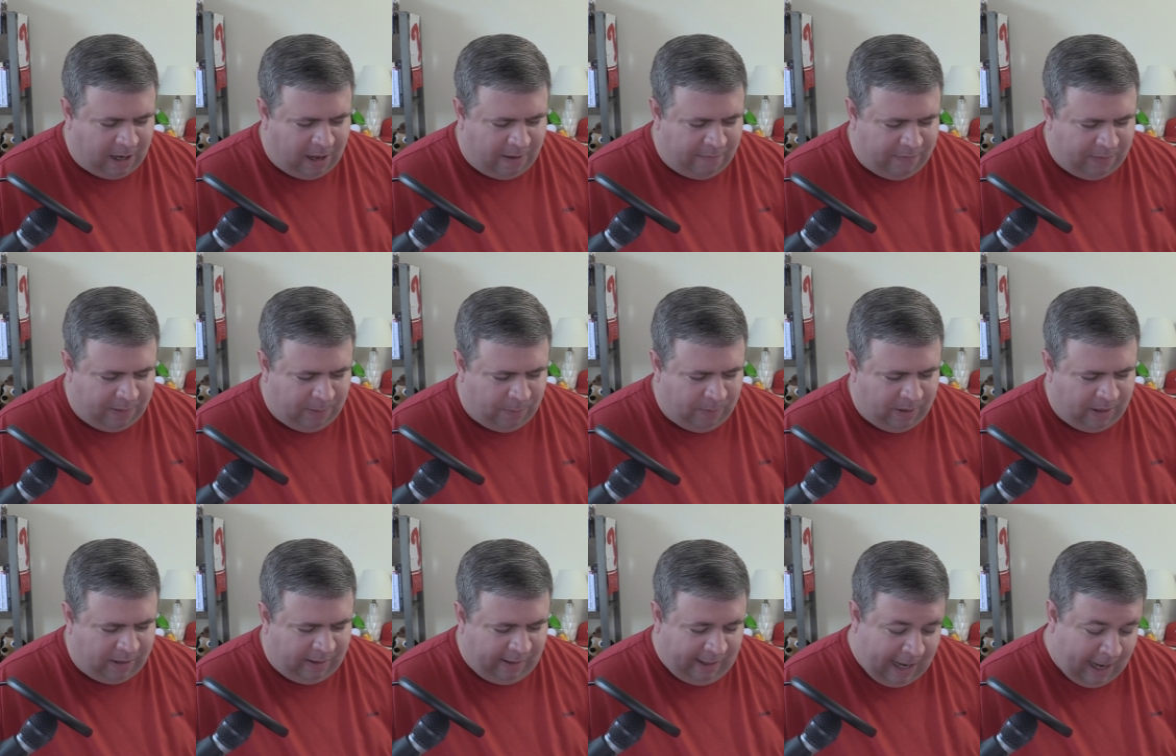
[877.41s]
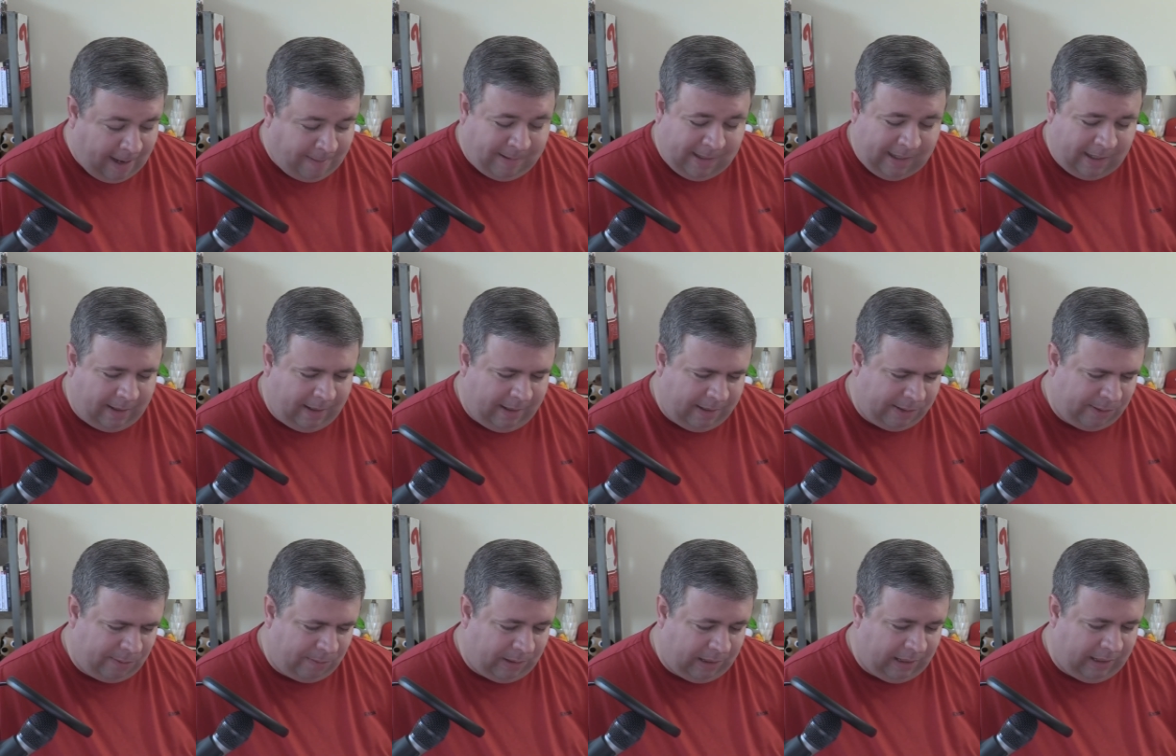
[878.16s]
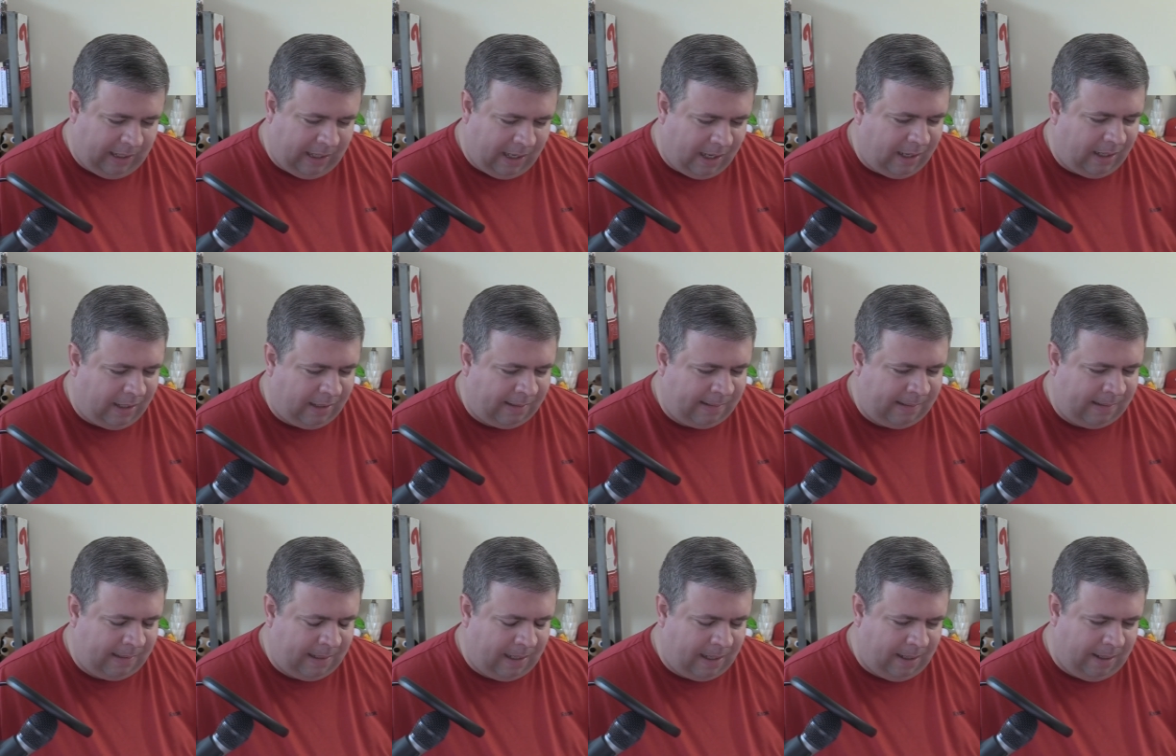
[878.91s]
confident with. And Absinthe is really
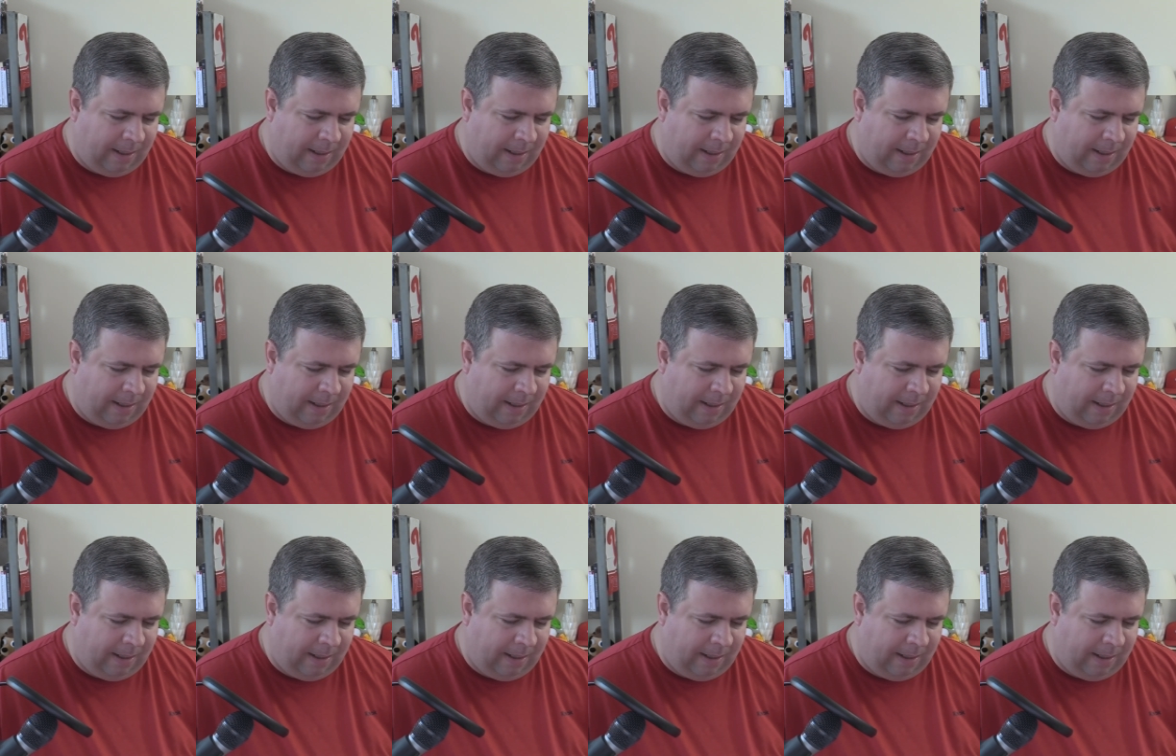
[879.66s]
nice.